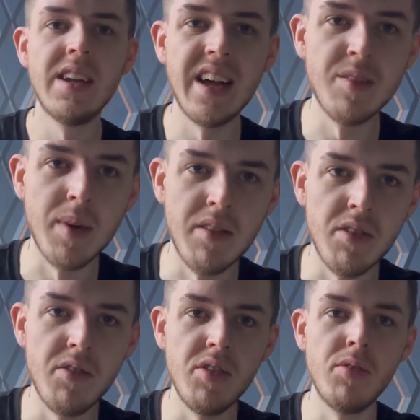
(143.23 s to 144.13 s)
That's my
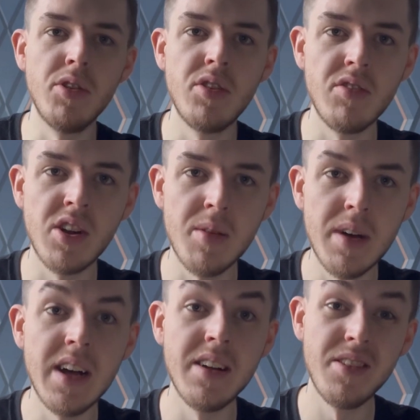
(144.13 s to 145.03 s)
review. I
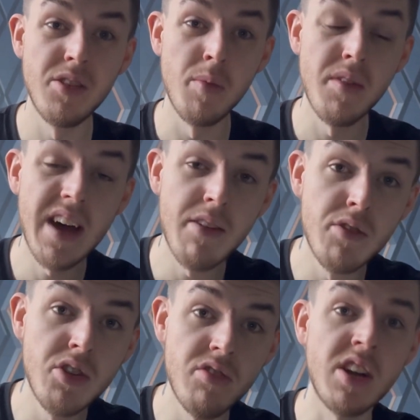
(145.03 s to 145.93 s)

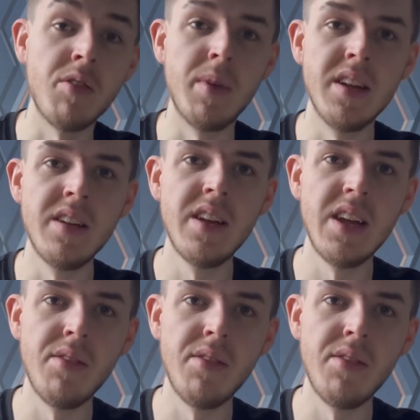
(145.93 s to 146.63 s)
would recommend,